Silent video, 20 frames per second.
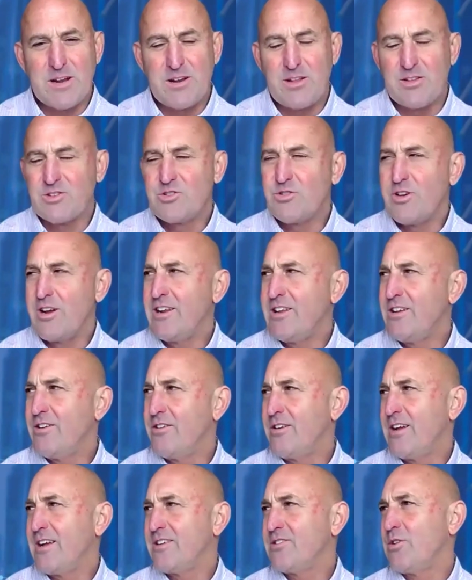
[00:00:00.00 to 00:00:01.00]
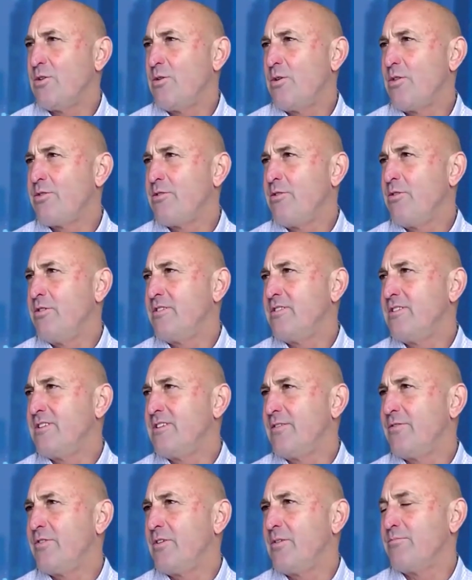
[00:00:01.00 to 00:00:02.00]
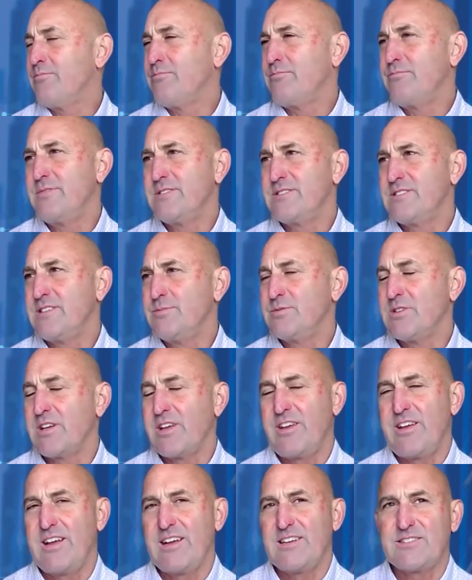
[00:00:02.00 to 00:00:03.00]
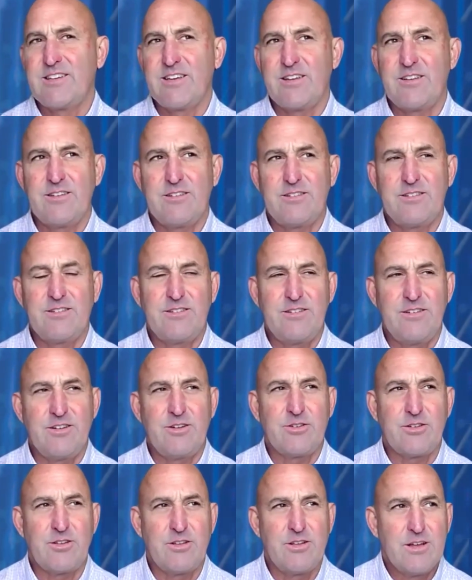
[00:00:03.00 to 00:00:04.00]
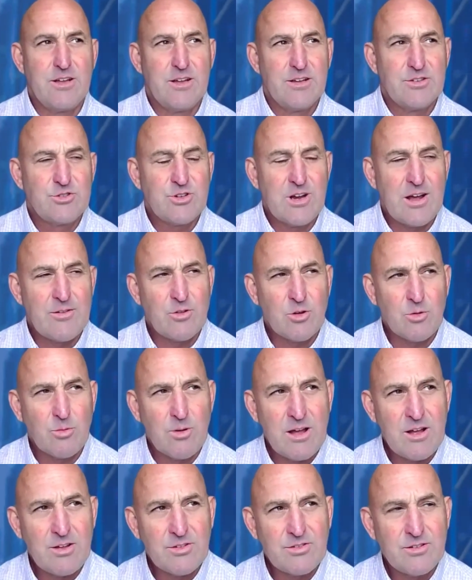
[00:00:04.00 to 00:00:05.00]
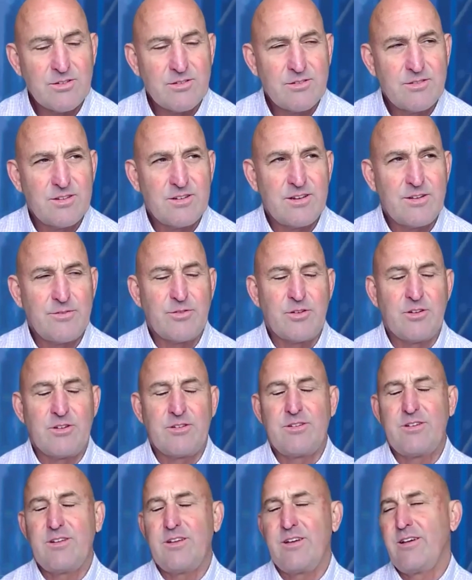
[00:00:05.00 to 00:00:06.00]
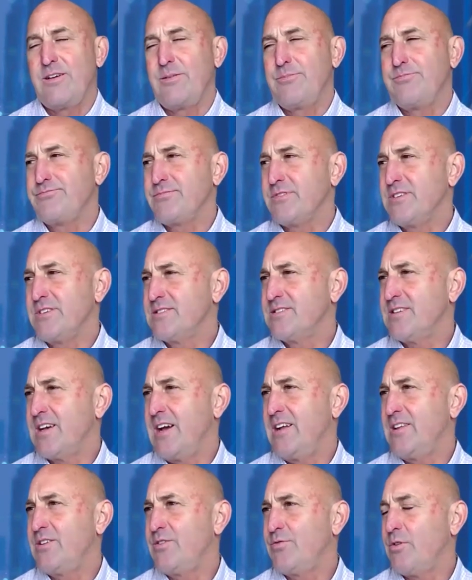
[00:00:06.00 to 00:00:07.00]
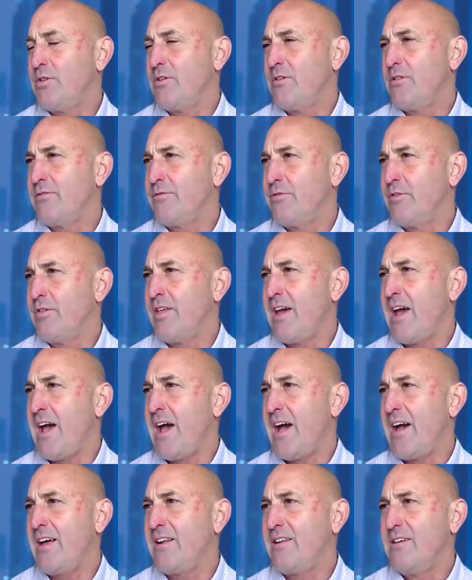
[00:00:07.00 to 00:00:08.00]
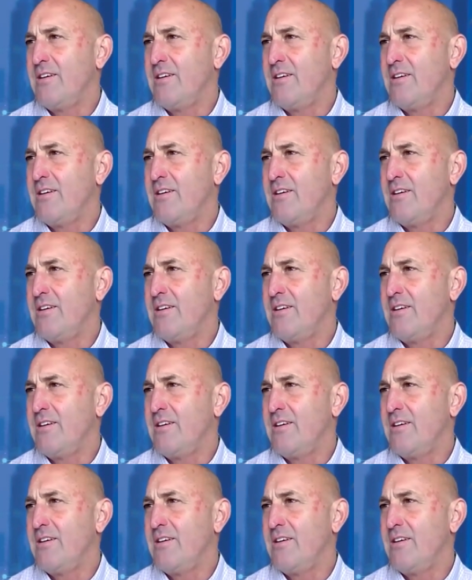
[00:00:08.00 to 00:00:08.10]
all the training you guys are going through and the different, it seems like you guys get, travel around to different sites for that.